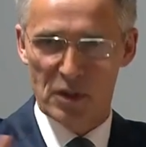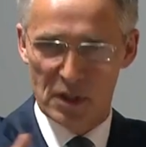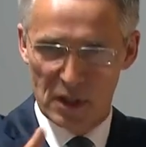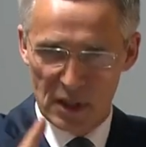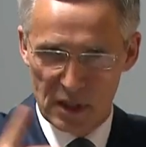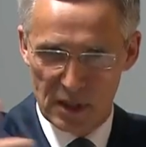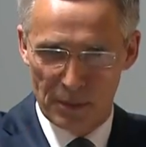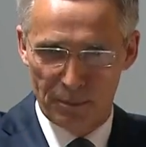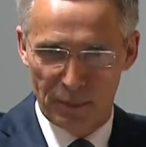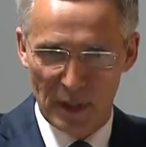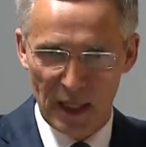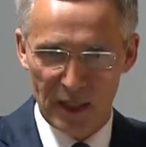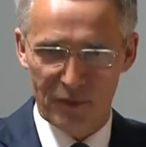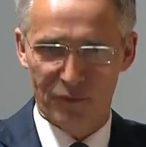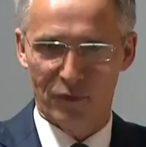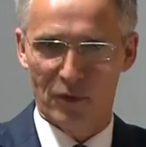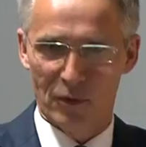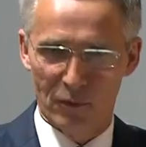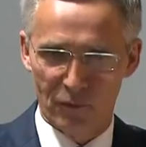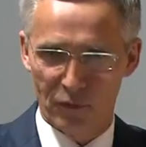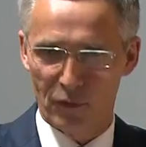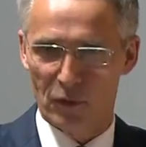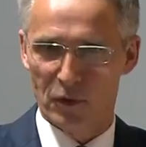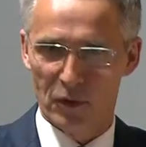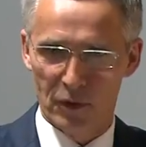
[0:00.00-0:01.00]
it is a
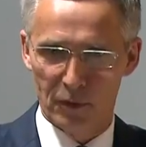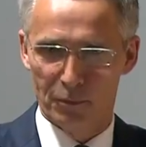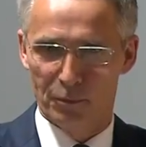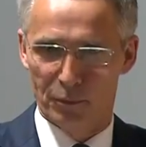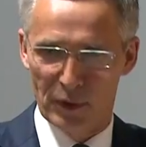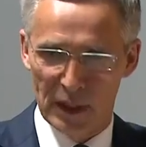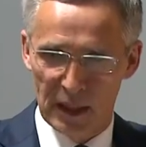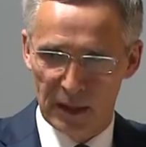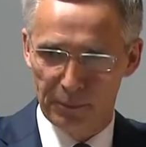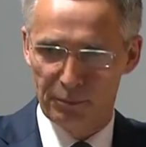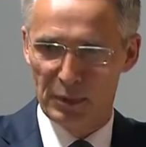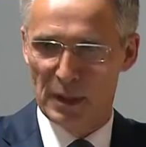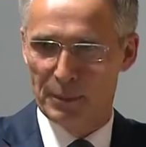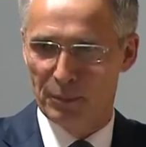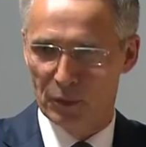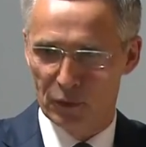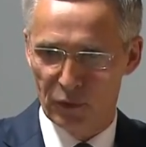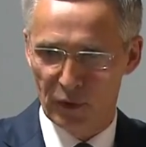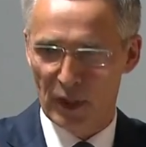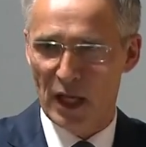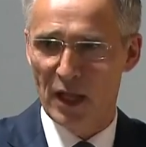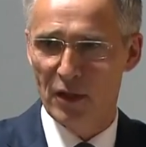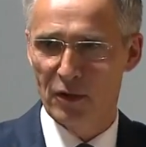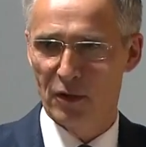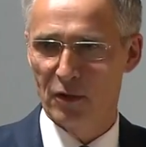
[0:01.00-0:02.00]
platform for bring people
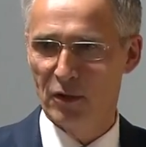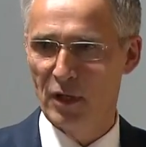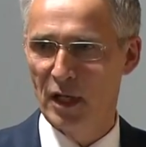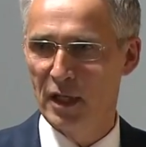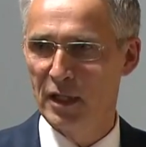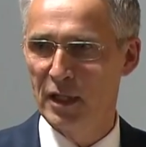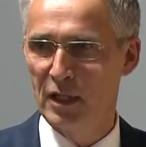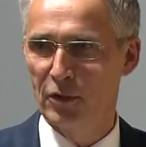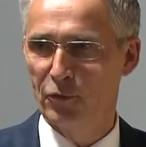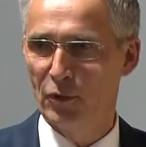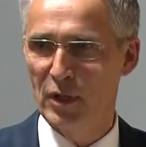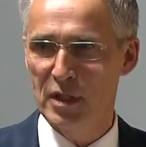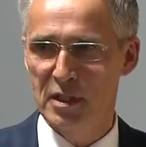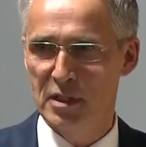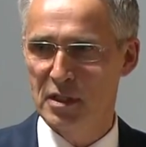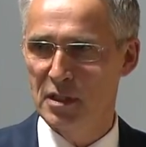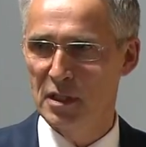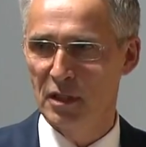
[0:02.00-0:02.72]
together and address